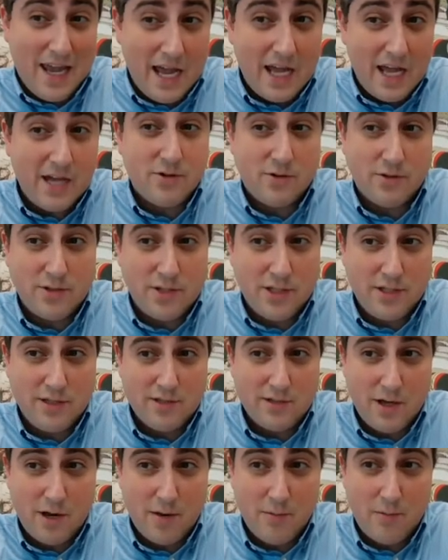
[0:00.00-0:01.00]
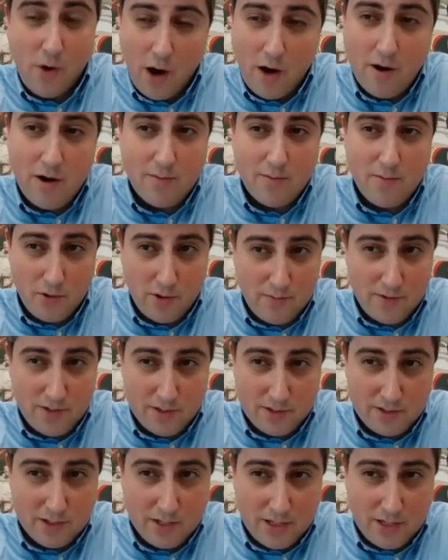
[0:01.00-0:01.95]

casualties on prior deployment